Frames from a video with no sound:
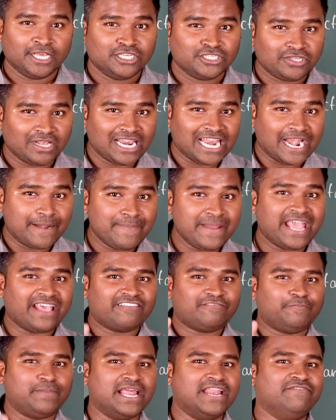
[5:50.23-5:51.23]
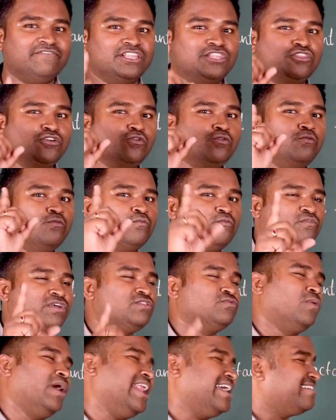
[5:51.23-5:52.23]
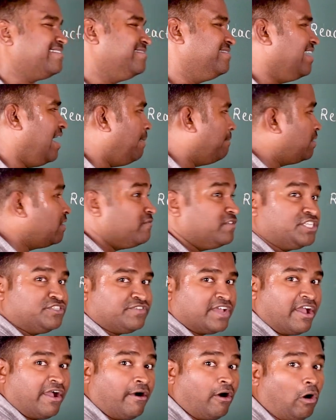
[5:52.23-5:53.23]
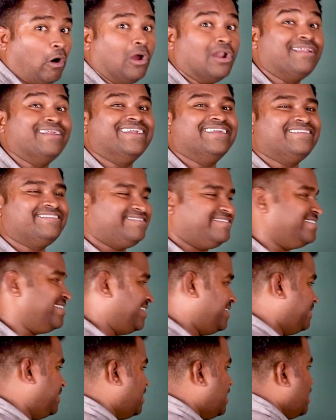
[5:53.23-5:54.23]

So let me explain with you with one example which we have already seen.